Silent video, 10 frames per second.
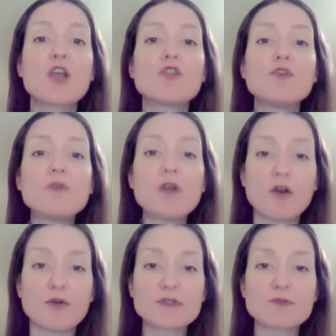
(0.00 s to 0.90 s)

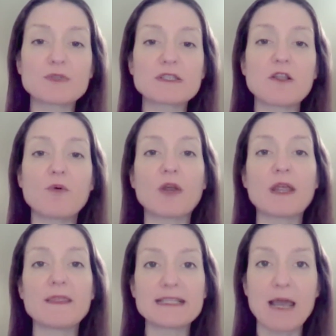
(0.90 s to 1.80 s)
Glucose was lower
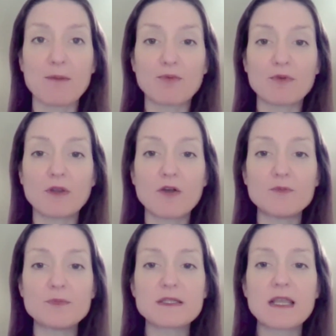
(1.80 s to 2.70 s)
in the temporal
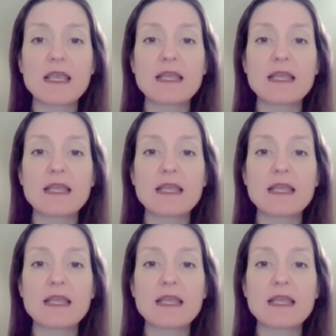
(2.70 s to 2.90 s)
lobes.